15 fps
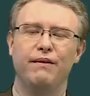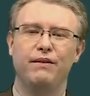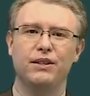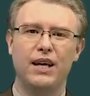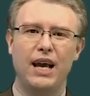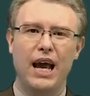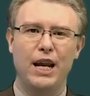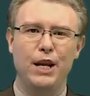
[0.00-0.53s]
If
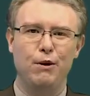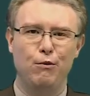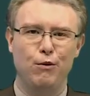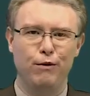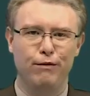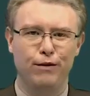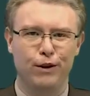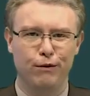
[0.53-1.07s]
there's any
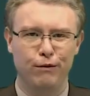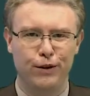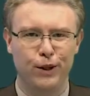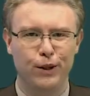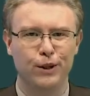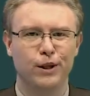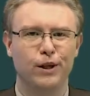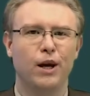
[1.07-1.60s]
room for
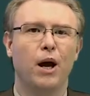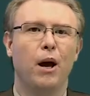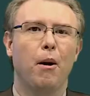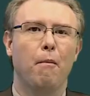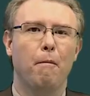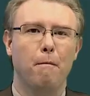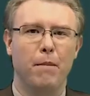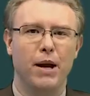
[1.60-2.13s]
confusion,
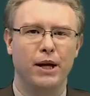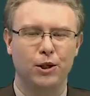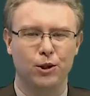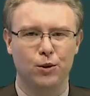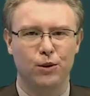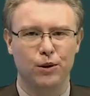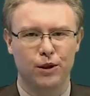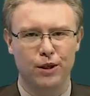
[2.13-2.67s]
make
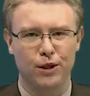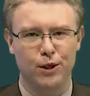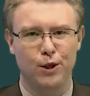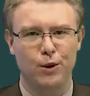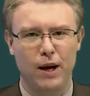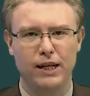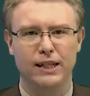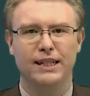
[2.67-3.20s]
sure that
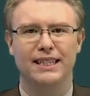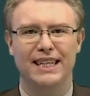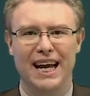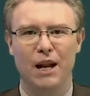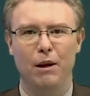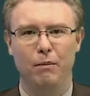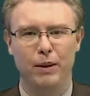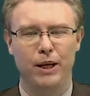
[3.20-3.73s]
you actually
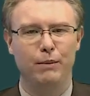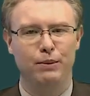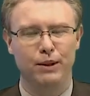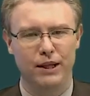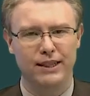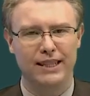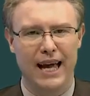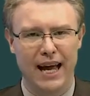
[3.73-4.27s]
tell
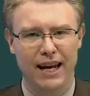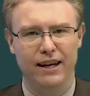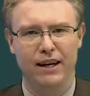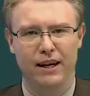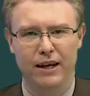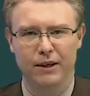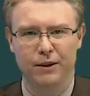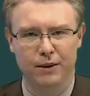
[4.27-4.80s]
people a
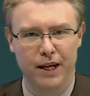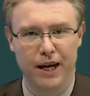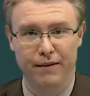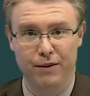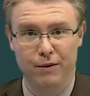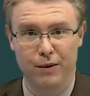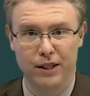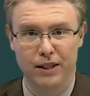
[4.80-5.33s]
deadline, okay,
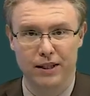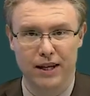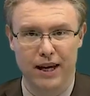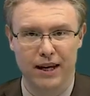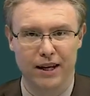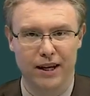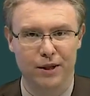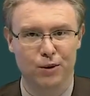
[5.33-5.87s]
if there is a
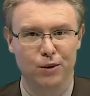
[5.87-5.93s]
deadline.